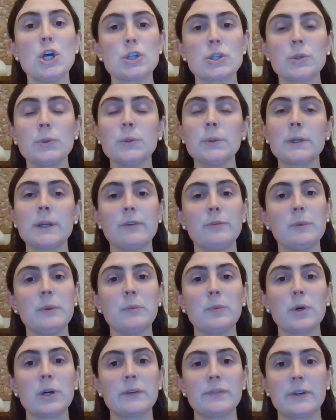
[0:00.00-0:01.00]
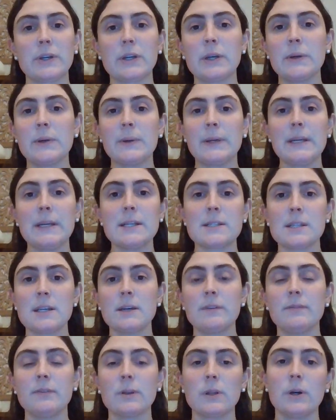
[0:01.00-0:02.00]
So it will give me more of a
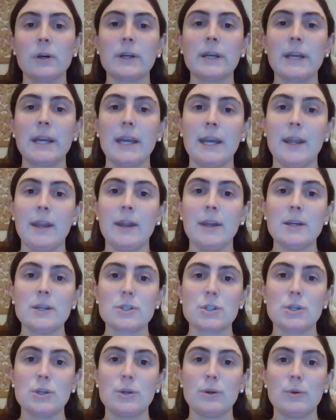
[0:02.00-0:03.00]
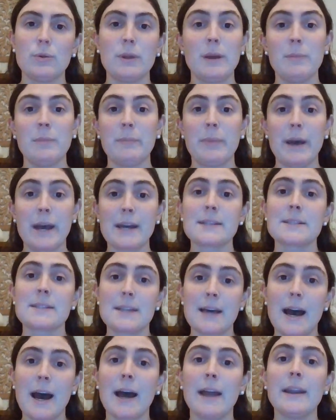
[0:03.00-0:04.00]
cohesive look into the impact
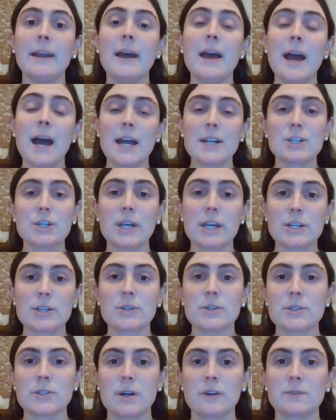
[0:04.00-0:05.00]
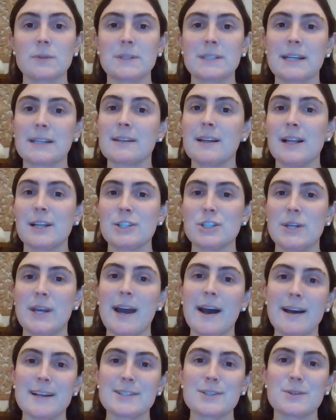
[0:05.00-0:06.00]
that educational software technology
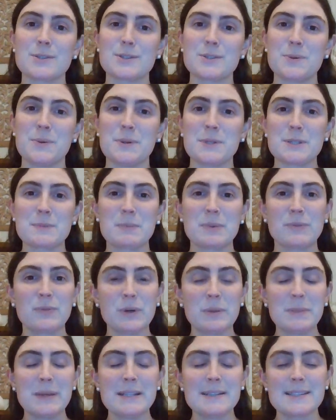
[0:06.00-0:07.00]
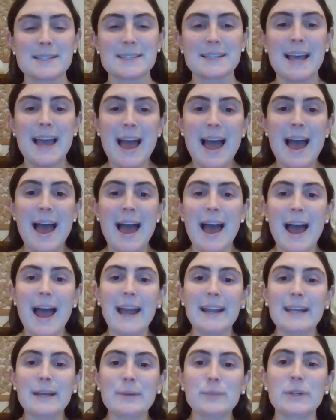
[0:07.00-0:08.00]
has on students' performance.
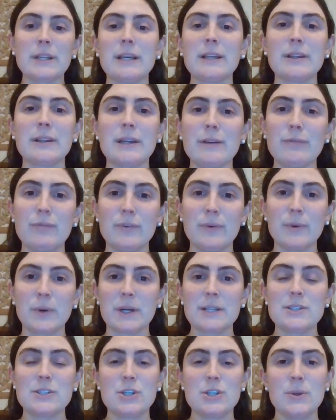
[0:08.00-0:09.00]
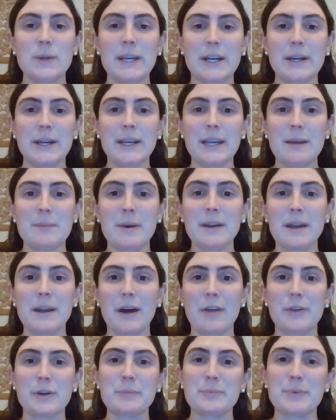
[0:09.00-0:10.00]
And I'm really looking forward to hearing about
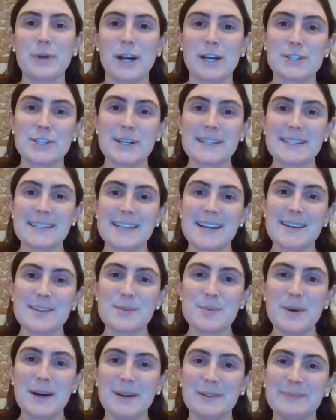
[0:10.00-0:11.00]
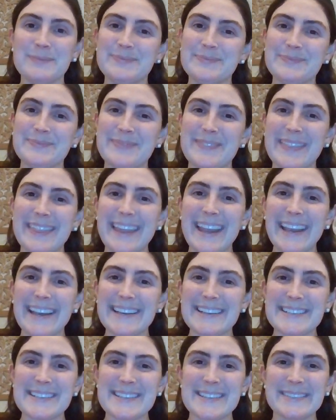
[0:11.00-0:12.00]
other projects as well.
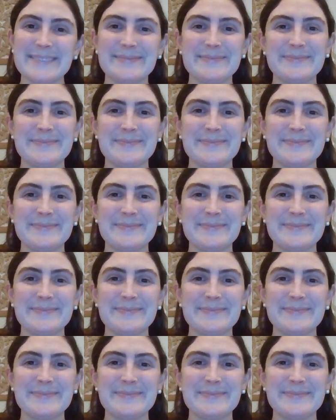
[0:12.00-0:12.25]
Thanks.